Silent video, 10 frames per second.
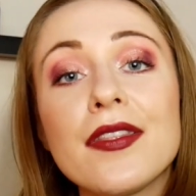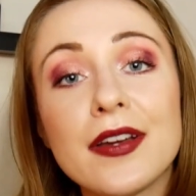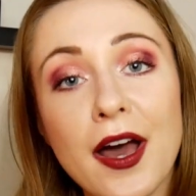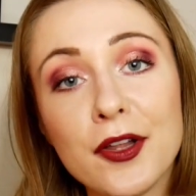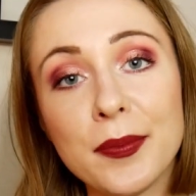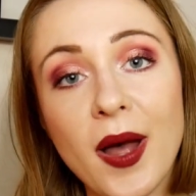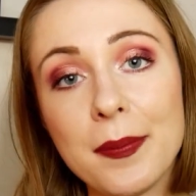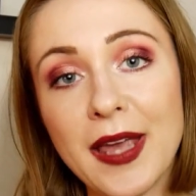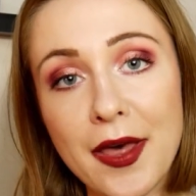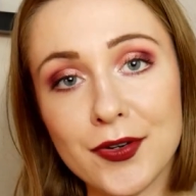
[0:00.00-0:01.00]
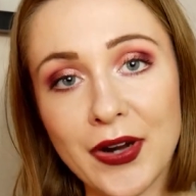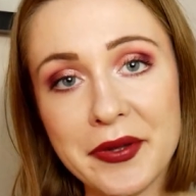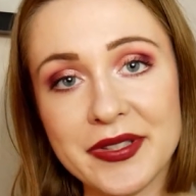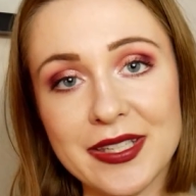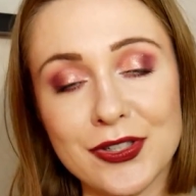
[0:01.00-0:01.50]
the ColourPop Gather
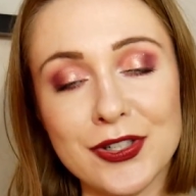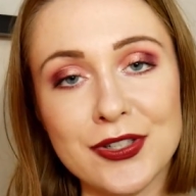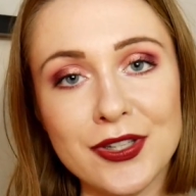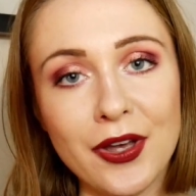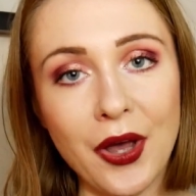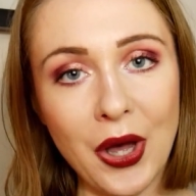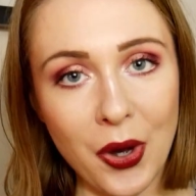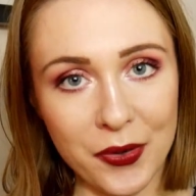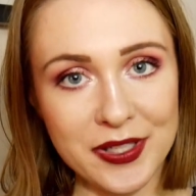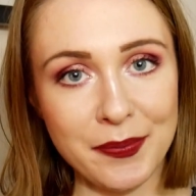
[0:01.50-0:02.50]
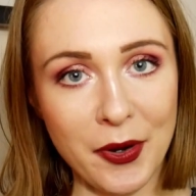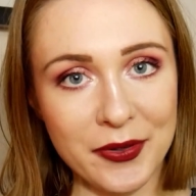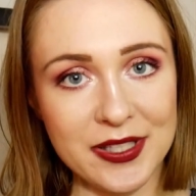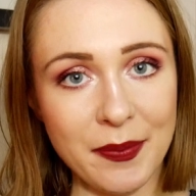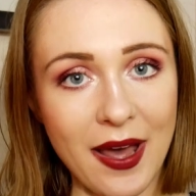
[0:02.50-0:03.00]
Round Sisters Hocus
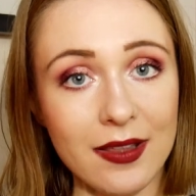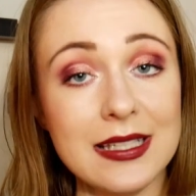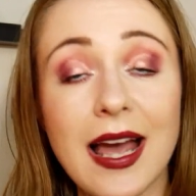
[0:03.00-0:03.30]
Pocus palette.